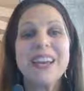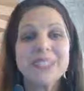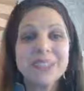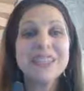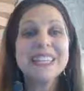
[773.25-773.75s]

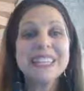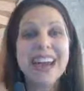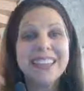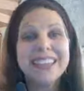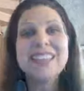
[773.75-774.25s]
So this
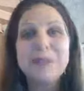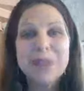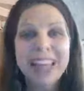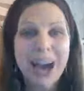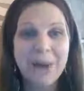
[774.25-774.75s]
is
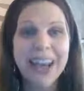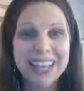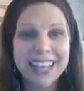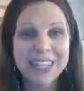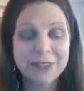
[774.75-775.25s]
really how I
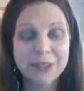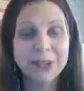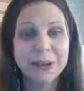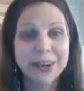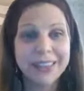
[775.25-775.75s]
like to
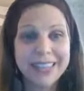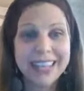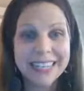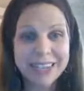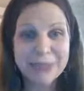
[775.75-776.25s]
view the
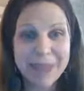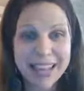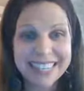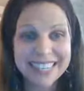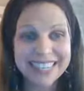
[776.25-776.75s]
idea of
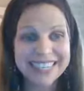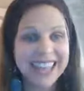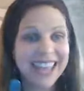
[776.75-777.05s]
repentance,